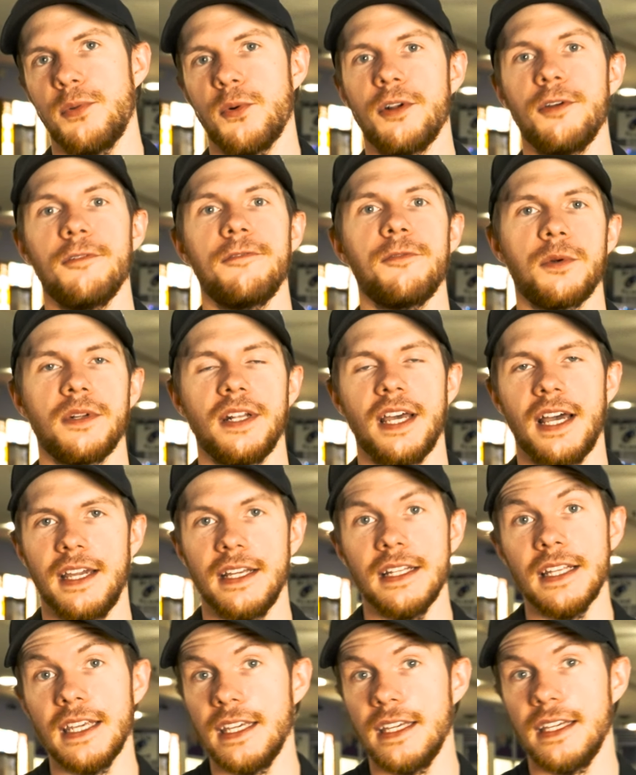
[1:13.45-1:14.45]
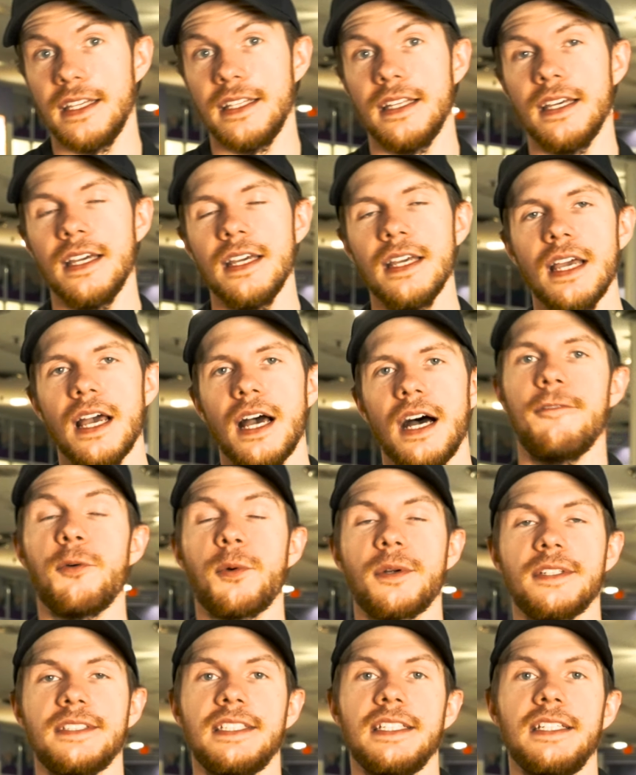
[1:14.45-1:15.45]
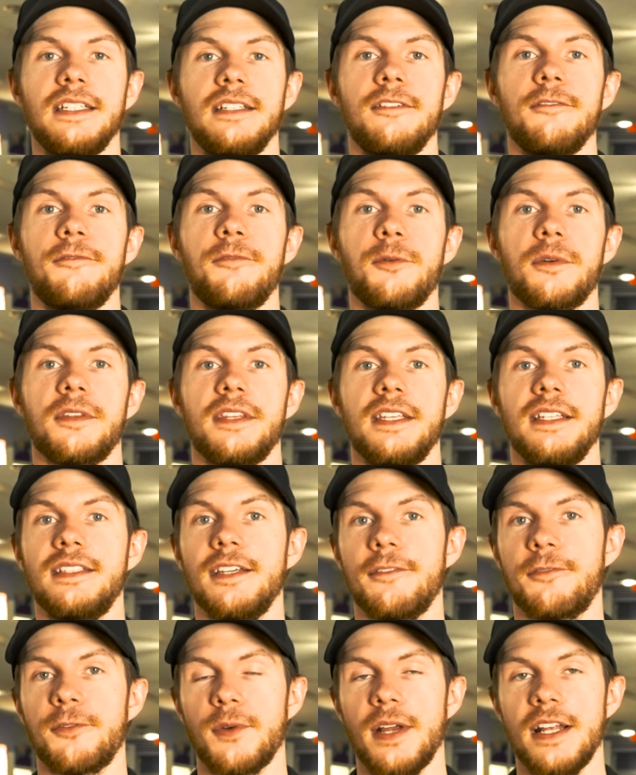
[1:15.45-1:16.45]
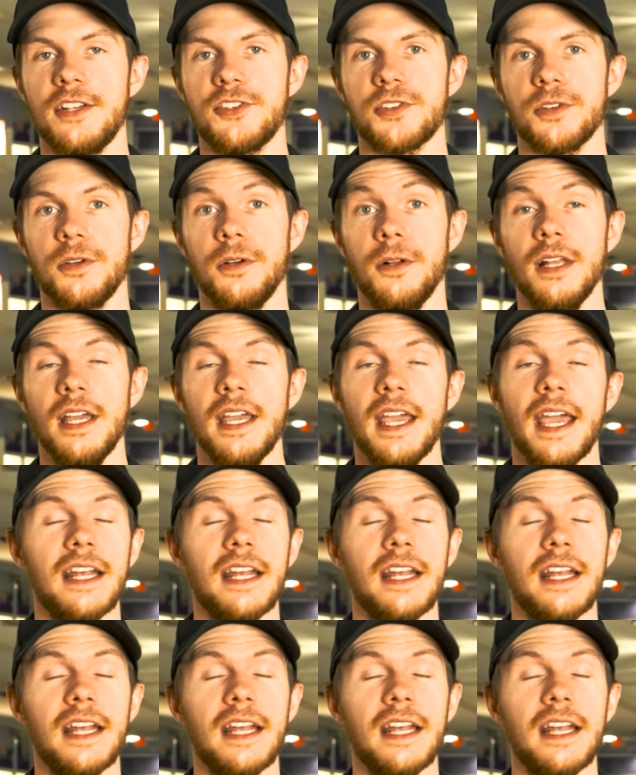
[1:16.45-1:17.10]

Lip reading: 0.049 in a 14 for the differential,